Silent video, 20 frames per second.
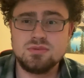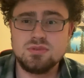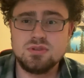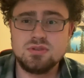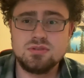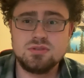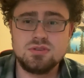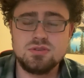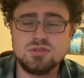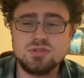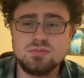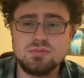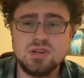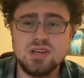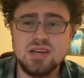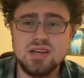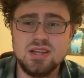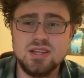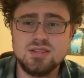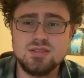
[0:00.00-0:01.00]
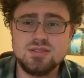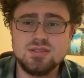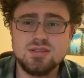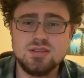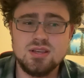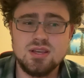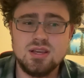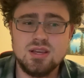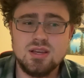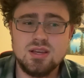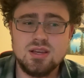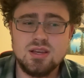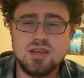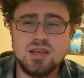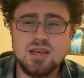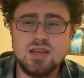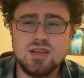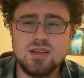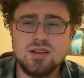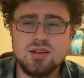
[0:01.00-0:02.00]
do some guides,
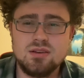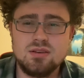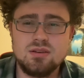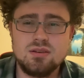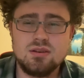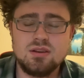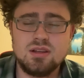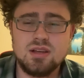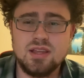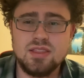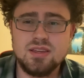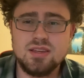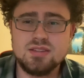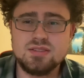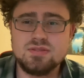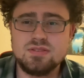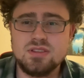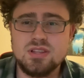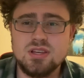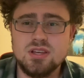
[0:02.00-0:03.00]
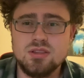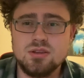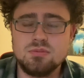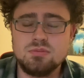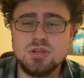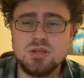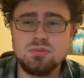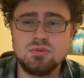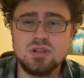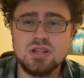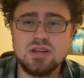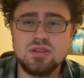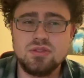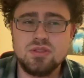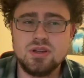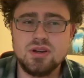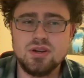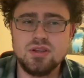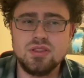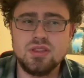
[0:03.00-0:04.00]
and I think it's for the other people out
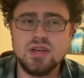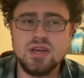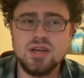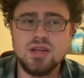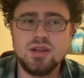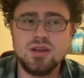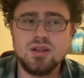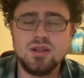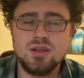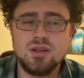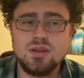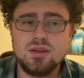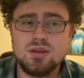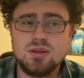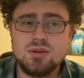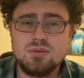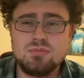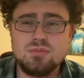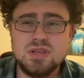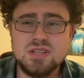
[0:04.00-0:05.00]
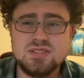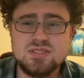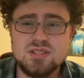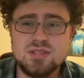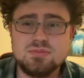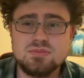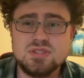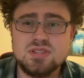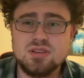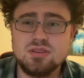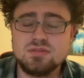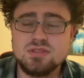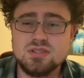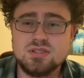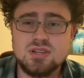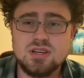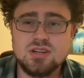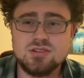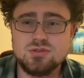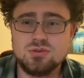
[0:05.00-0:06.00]
there that may see themselves as
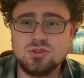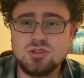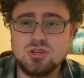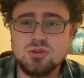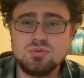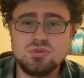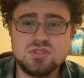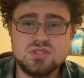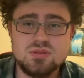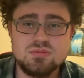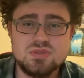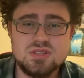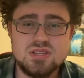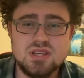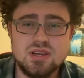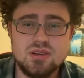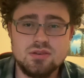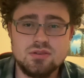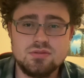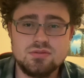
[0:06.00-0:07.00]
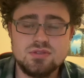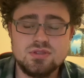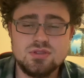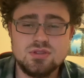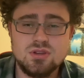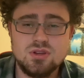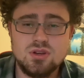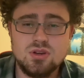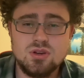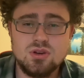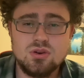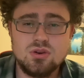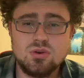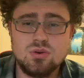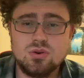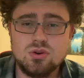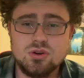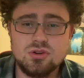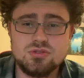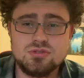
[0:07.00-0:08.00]
casual cubers themselves,
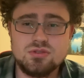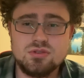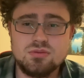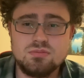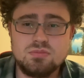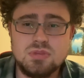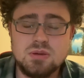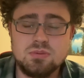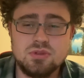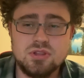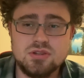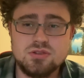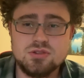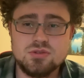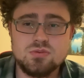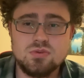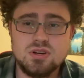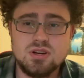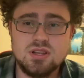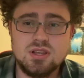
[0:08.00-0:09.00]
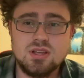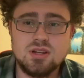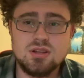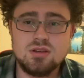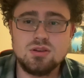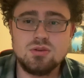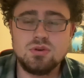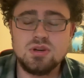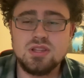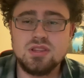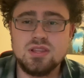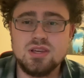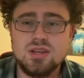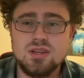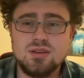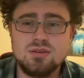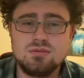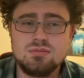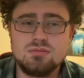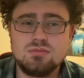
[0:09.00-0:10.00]
or people that just want to get into it that
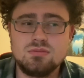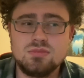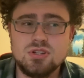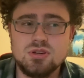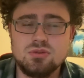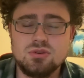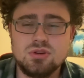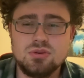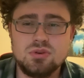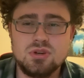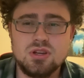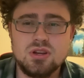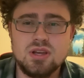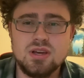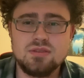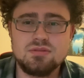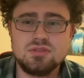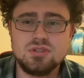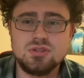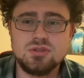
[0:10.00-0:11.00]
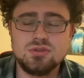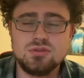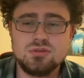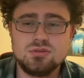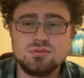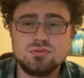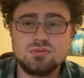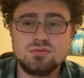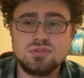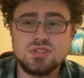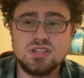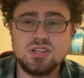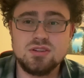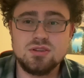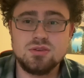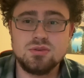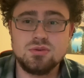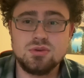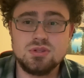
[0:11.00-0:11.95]
don't know a good avenue to get into it.